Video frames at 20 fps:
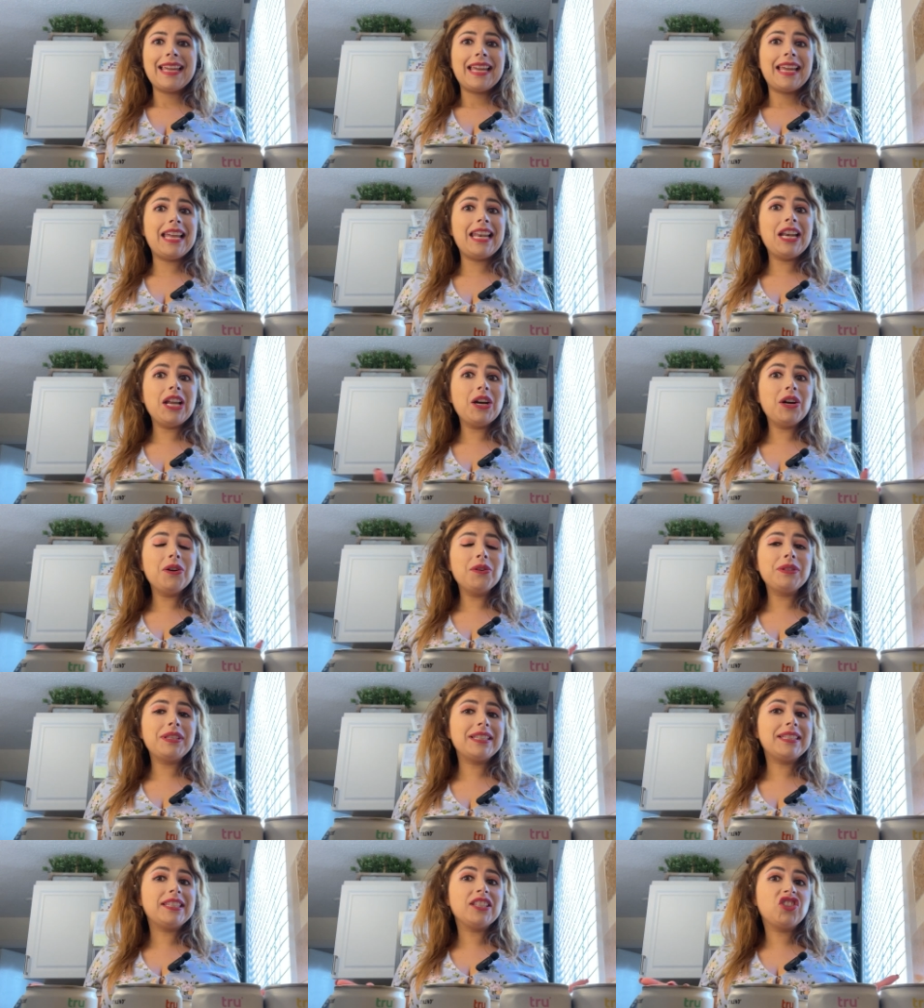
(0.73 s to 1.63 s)
Hello,
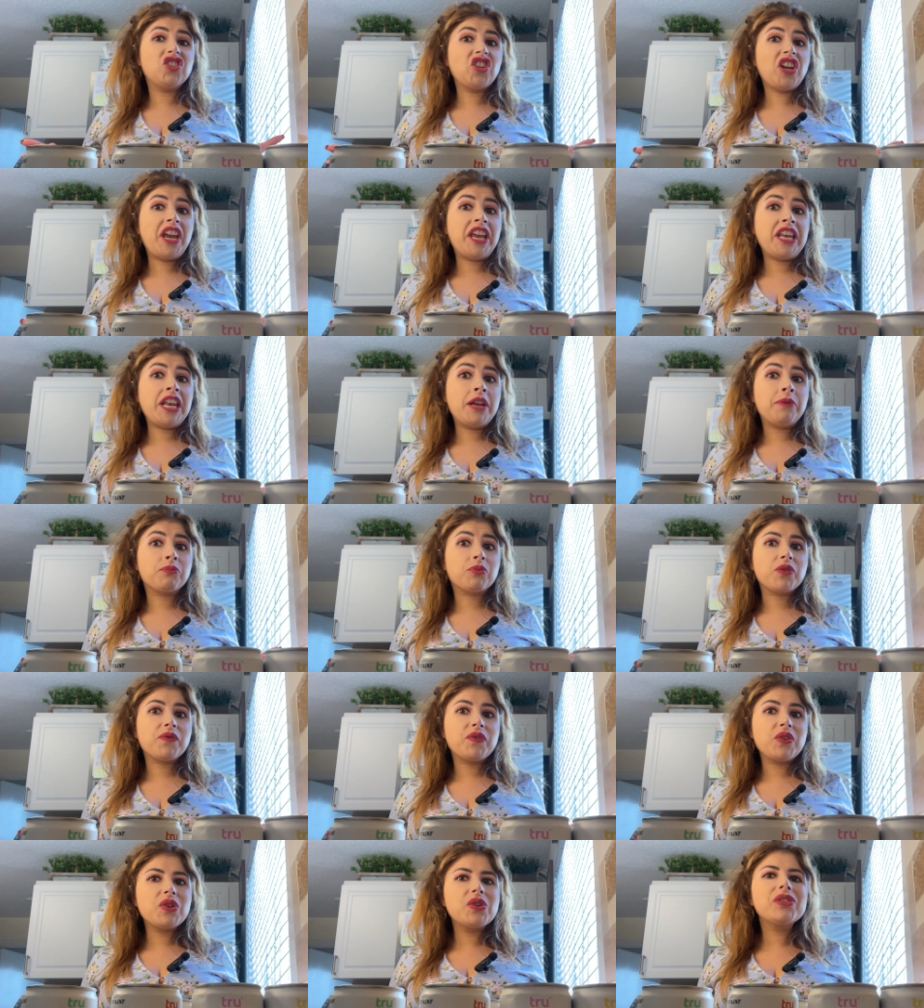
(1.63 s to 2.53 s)
this is JNM
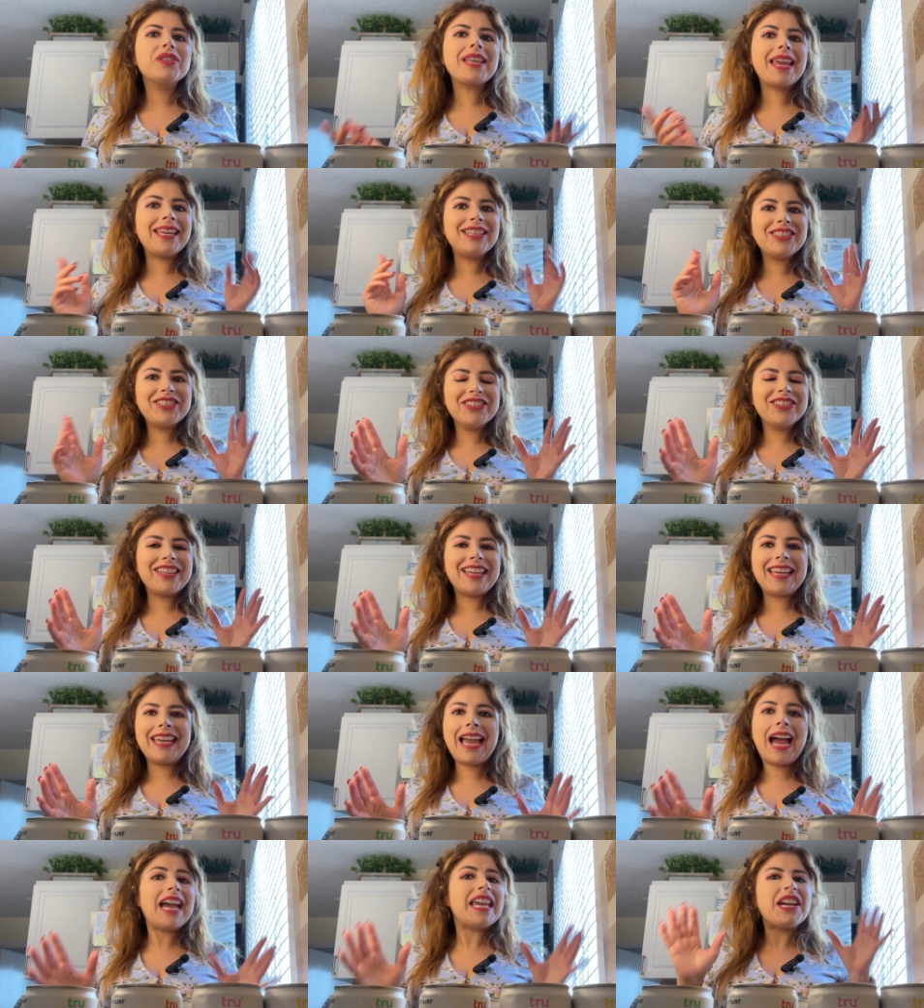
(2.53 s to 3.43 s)
Reviews, and
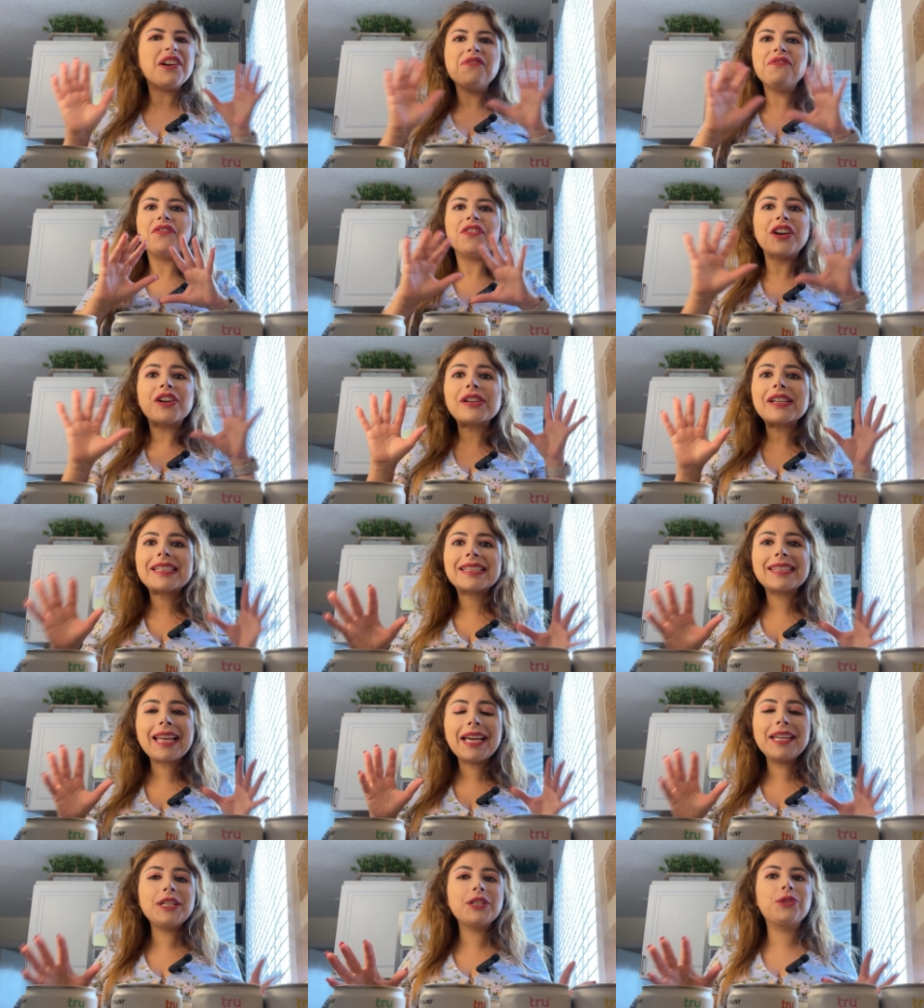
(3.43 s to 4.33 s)
today I am very
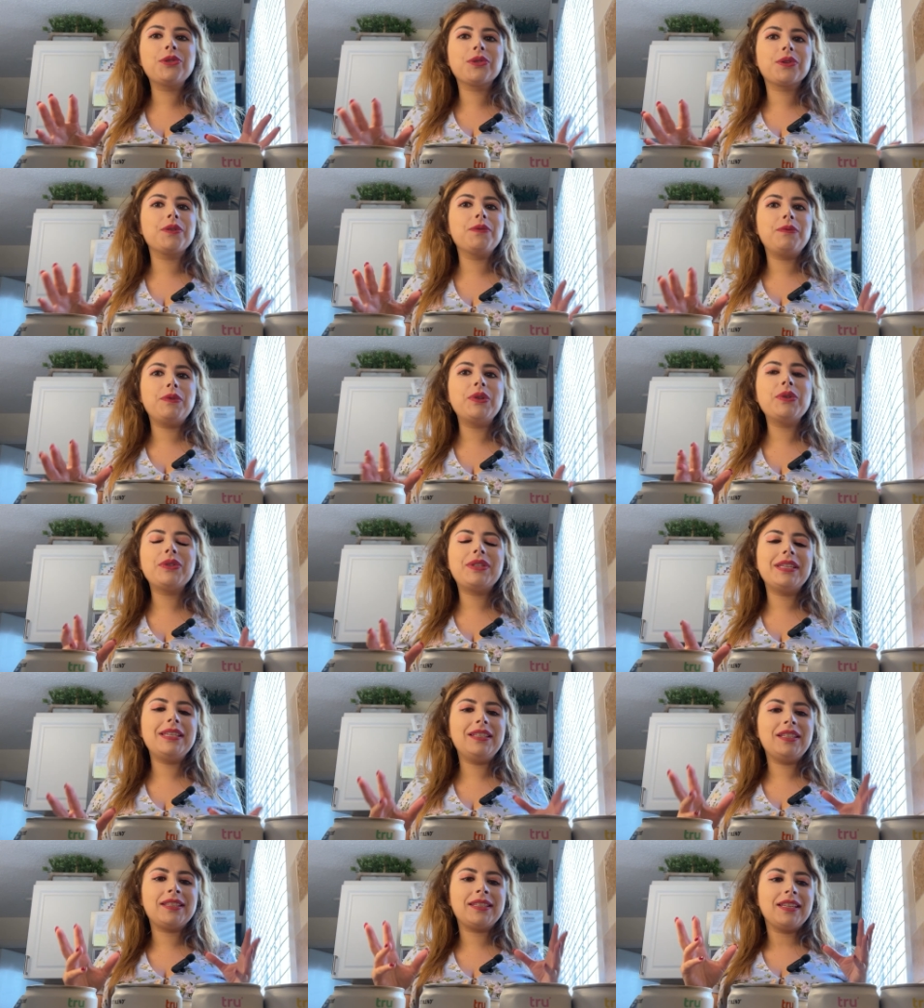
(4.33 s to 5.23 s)
excited to review
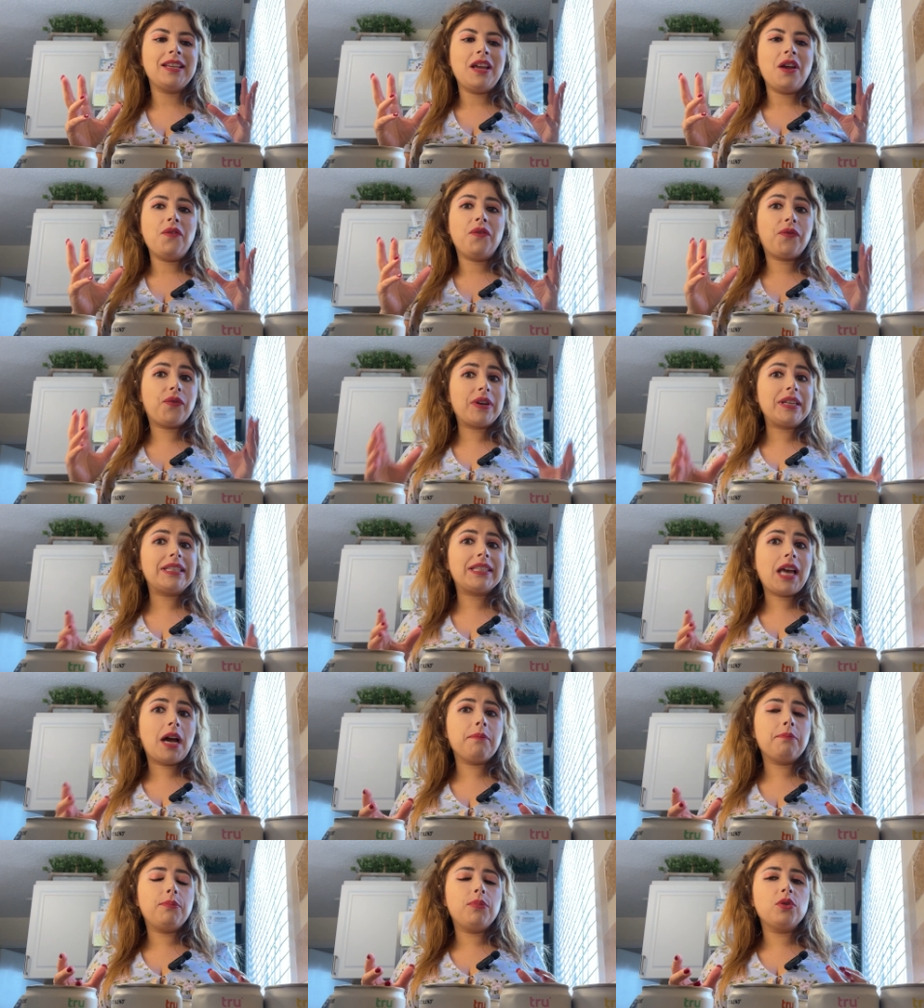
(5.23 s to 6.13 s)
this free
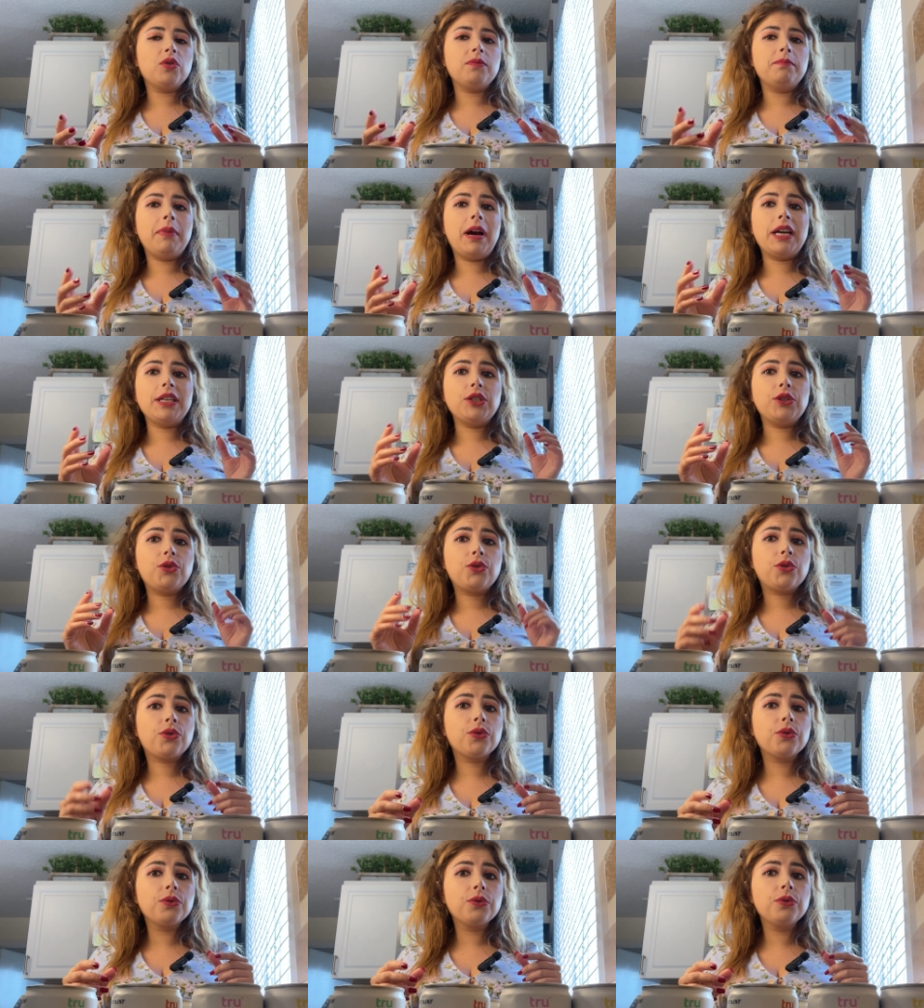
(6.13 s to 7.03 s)
sample by
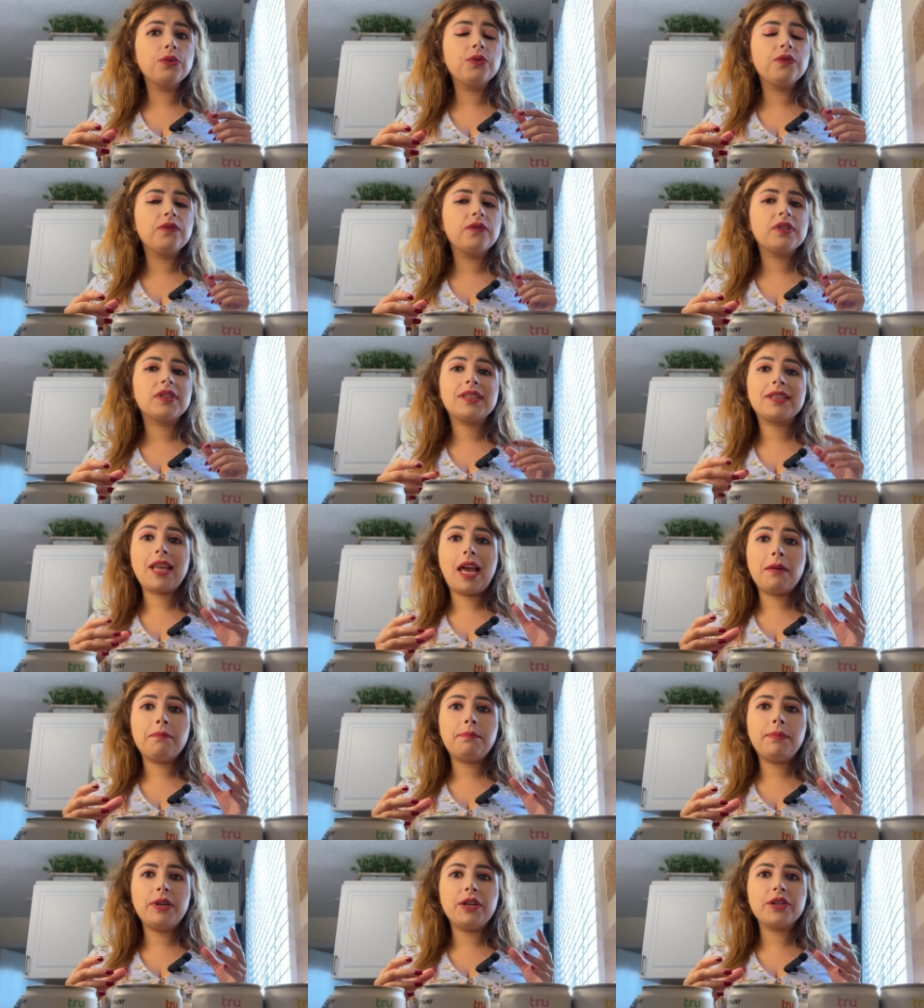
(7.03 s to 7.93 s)
Tru
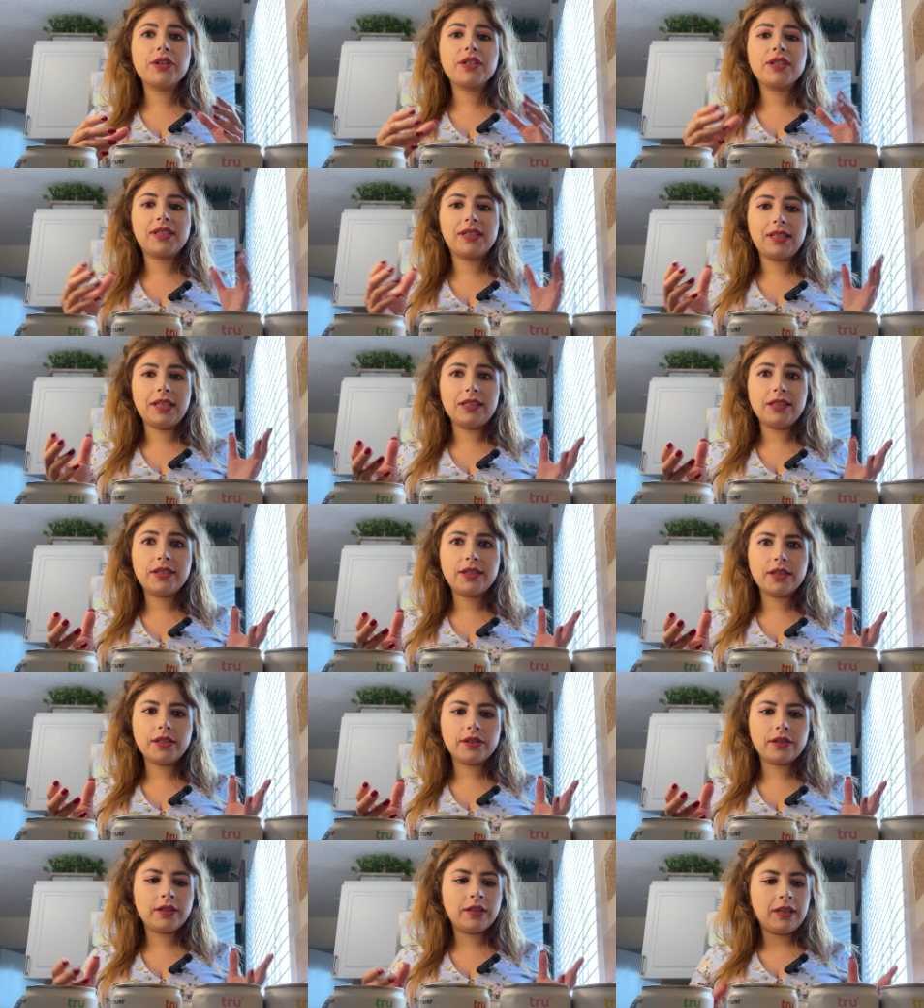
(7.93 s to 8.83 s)
Sampler
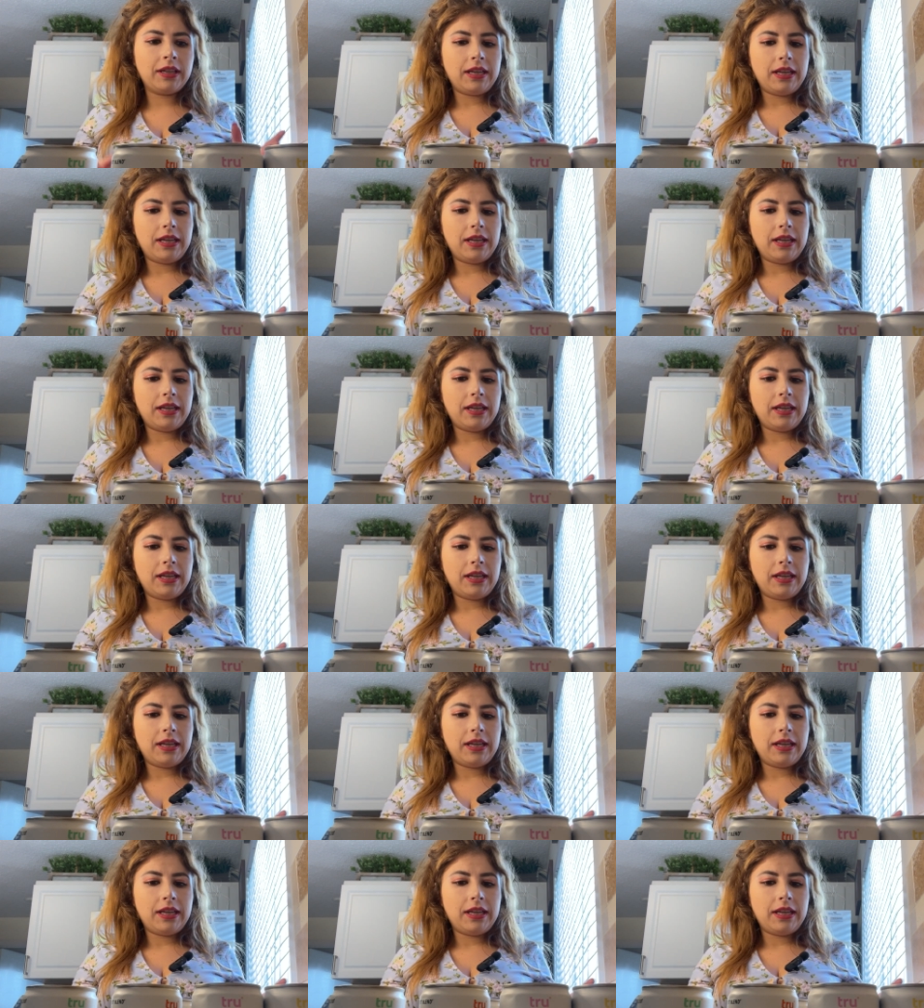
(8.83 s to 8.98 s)
Seltzer.